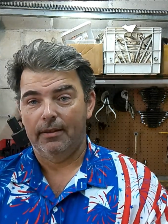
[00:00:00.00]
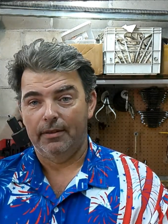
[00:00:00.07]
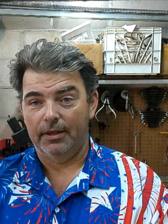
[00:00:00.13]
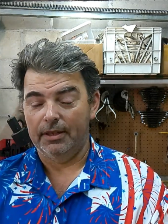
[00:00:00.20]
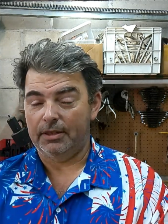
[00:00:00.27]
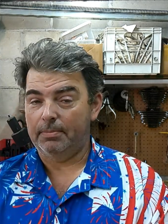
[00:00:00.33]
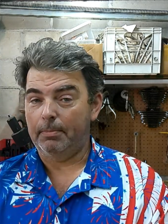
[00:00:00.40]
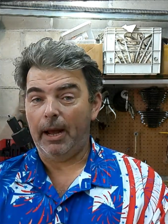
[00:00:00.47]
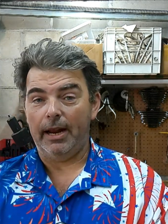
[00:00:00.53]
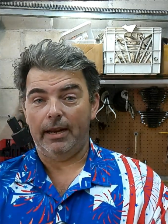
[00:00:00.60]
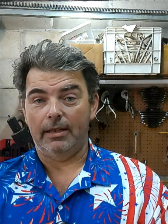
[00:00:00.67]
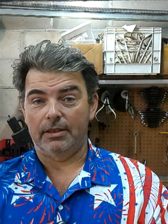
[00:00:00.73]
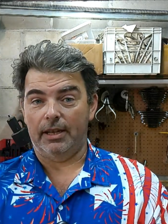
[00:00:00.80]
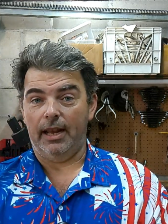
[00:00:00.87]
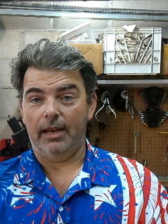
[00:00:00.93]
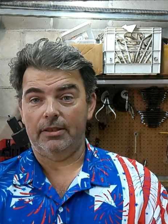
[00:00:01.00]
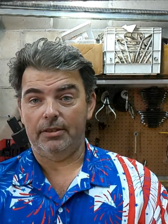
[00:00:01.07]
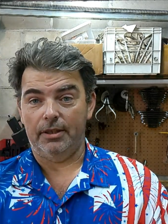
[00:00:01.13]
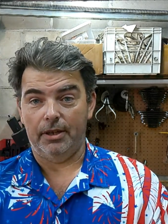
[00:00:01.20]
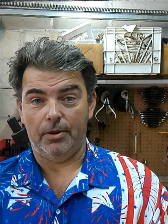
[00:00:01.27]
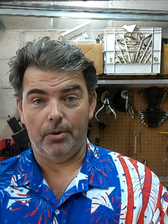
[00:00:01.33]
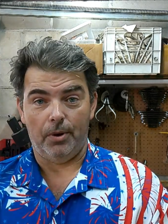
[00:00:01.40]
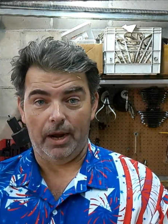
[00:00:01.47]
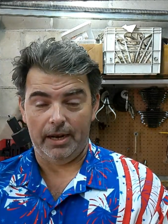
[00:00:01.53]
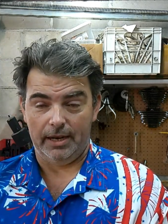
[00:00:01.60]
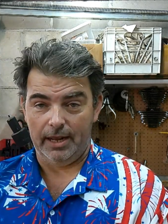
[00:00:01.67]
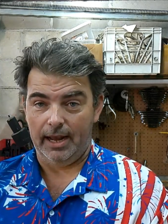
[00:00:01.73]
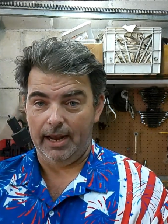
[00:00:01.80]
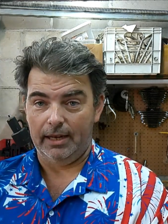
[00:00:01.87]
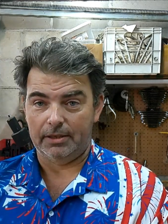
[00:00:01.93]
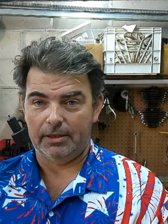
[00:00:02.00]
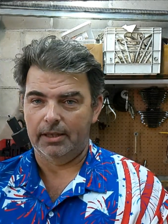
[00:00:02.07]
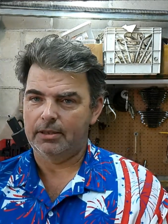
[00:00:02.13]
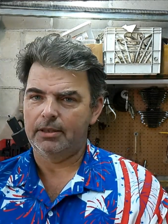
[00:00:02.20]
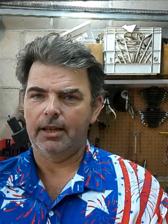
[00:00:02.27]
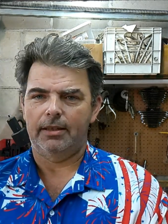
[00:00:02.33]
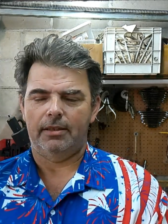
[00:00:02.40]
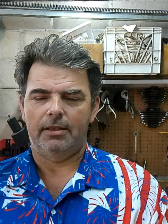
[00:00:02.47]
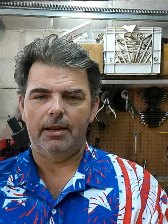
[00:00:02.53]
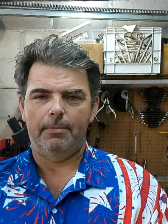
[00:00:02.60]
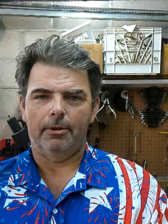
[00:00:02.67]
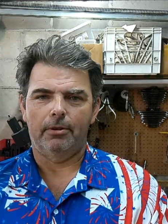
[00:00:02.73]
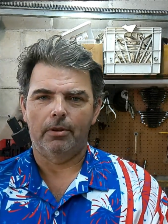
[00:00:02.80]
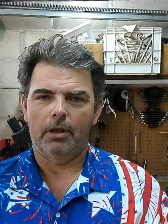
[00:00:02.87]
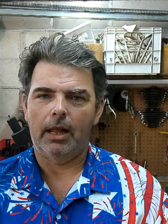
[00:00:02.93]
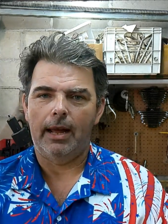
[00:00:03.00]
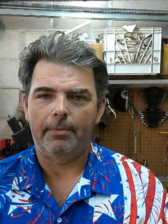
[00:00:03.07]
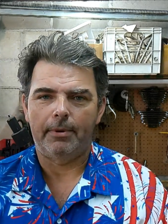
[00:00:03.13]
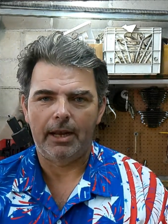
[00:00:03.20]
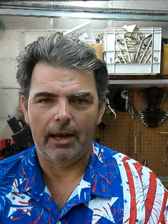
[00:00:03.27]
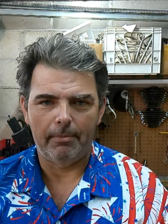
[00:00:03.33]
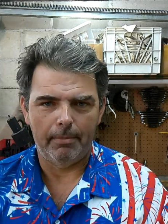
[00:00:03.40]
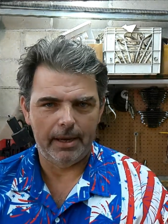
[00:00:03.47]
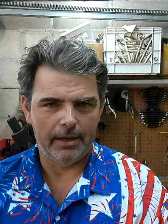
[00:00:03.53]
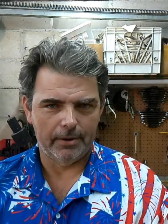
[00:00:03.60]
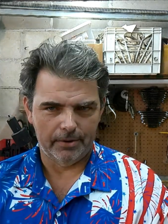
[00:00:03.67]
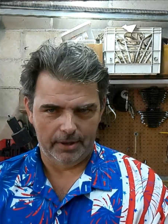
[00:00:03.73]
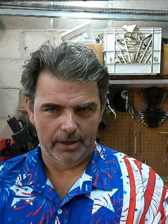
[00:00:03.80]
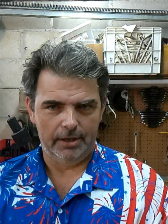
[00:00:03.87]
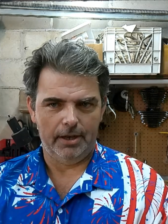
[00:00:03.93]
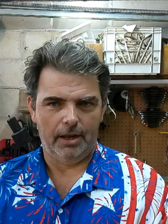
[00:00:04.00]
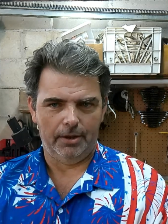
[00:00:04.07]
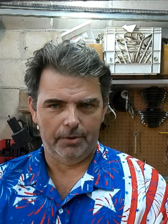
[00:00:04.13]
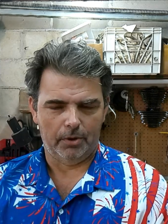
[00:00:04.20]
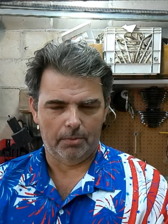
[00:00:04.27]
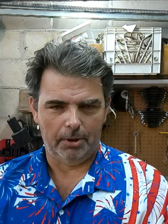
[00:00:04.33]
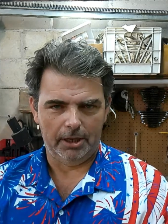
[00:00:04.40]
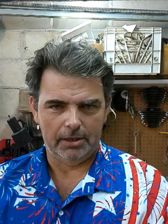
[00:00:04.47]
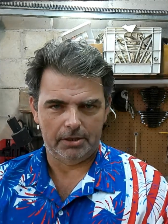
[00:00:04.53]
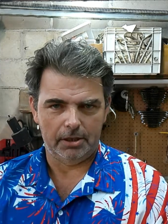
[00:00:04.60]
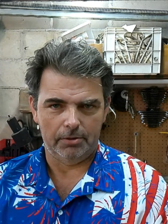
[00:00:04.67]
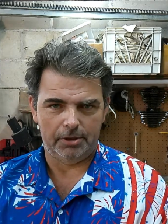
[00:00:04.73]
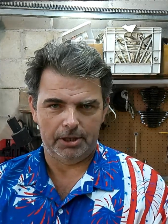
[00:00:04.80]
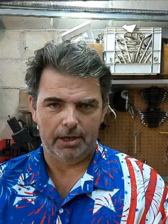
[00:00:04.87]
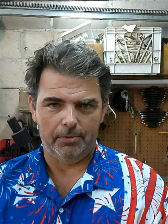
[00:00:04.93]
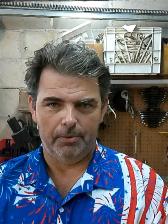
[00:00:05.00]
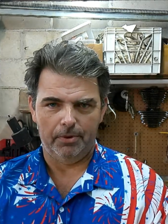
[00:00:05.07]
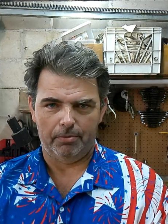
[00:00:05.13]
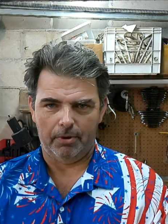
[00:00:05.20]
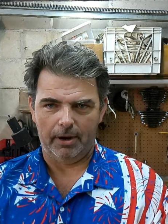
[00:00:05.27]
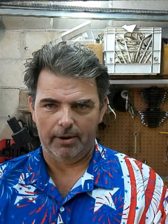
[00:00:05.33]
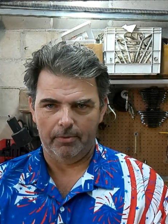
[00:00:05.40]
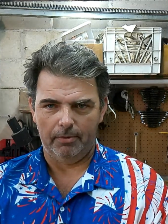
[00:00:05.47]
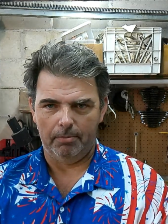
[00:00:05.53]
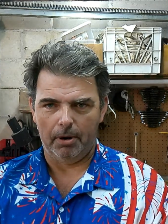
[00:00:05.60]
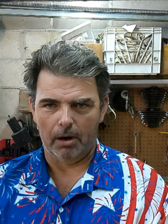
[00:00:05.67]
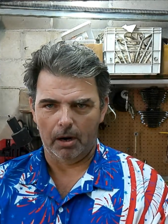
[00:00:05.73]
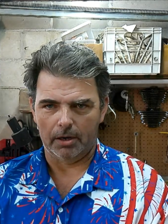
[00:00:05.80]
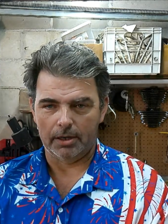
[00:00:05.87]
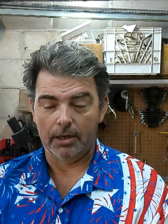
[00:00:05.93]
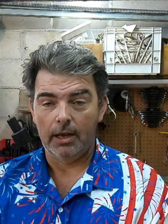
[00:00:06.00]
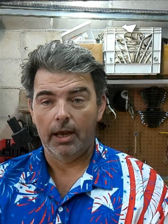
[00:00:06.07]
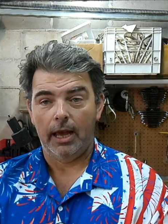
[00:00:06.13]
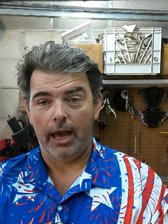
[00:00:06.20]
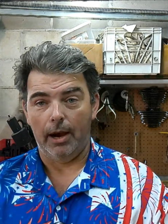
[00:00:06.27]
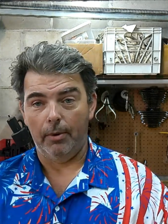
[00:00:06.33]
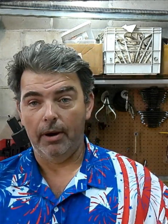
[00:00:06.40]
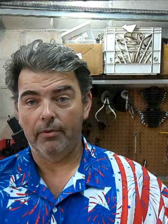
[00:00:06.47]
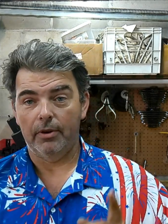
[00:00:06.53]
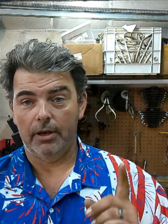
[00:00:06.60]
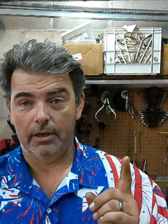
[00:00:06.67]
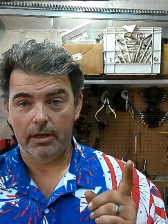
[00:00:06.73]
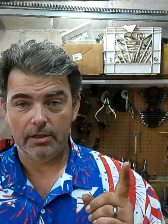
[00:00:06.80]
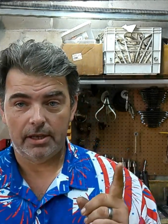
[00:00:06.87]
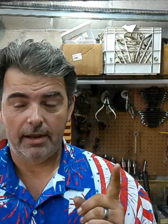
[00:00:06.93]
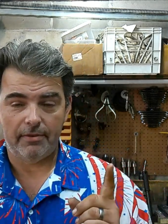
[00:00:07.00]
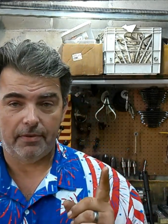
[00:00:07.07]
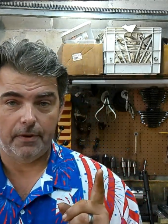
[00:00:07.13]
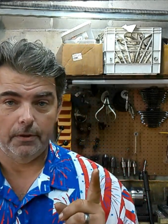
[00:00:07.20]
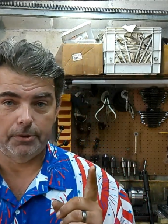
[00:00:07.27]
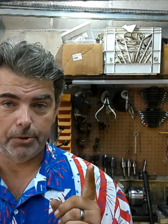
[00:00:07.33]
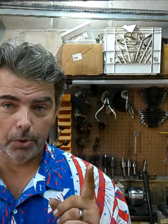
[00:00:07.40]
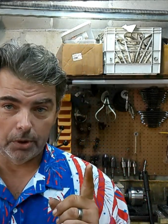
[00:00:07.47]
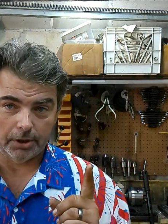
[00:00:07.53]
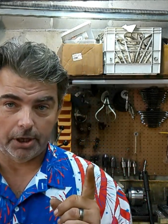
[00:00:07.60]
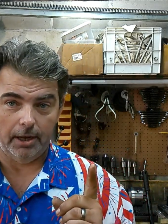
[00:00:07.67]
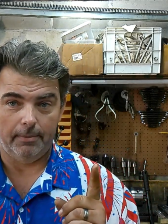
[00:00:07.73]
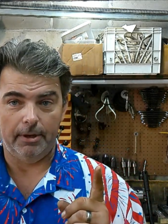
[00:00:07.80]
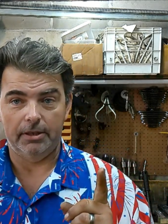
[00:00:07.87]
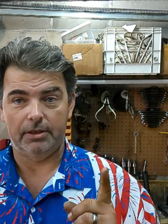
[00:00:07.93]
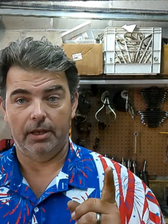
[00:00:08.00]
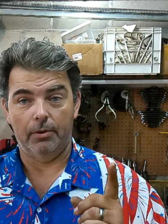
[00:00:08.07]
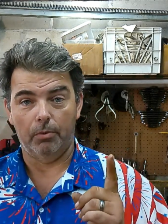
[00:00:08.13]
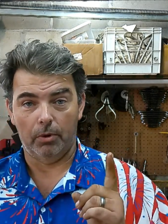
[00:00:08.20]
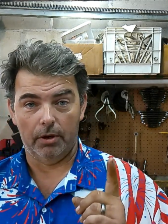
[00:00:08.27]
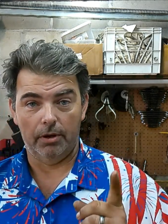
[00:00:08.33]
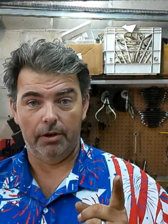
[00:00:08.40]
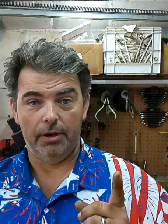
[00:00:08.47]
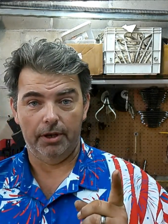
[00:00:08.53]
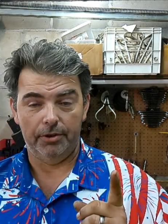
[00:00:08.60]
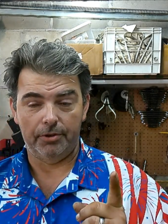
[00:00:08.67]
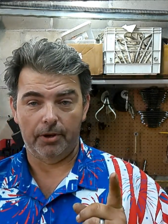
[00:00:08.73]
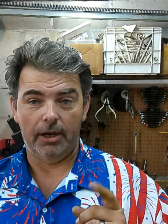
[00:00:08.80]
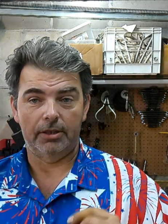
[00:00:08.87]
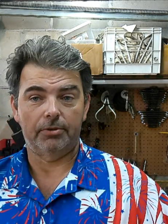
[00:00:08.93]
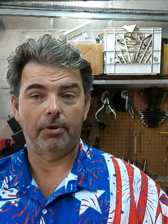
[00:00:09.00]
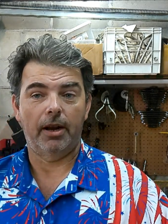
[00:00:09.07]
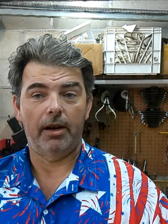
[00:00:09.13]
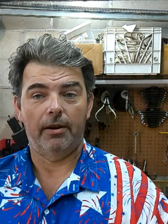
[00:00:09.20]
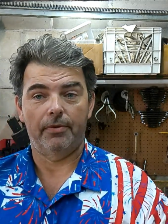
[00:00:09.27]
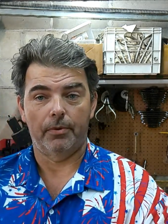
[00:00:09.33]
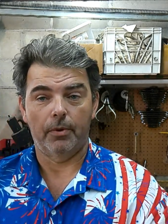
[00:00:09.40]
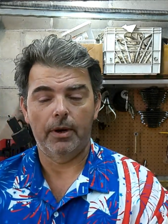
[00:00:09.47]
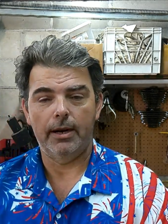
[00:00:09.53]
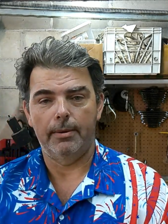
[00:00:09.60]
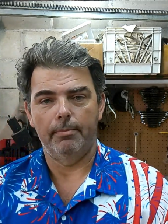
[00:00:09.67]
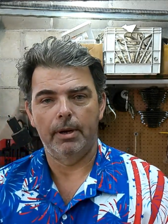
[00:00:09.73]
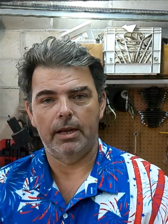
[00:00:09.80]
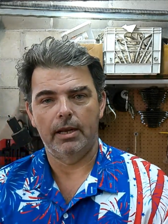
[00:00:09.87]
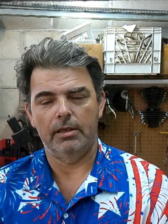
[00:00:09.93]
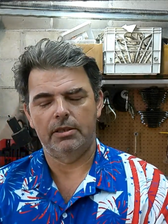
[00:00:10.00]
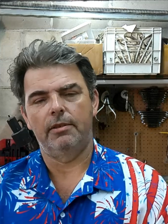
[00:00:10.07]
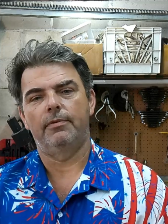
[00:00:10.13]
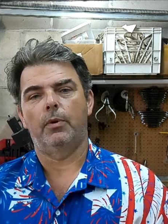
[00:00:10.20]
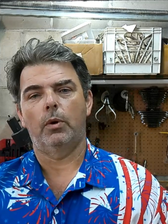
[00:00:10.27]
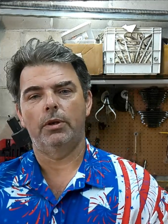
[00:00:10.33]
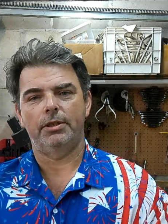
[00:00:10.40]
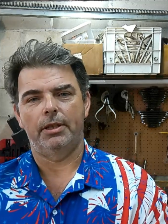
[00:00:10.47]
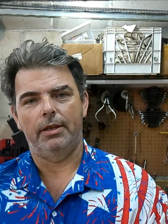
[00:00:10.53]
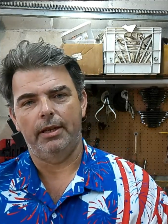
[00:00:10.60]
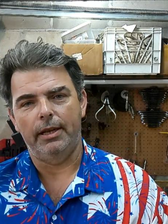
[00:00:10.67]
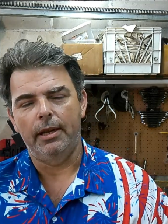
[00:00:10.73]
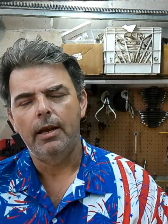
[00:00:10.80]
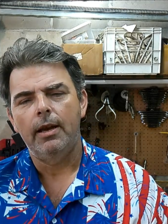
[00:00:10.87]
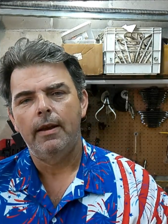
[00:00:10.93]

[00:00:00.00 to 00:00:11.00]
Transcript: this bike is actually quite nice. It's not the typical clapped out beater that y'all normally associate with Ramblin' Parked. However, it does have a few shortcomings that we're going to address right off the rip because unfortunately,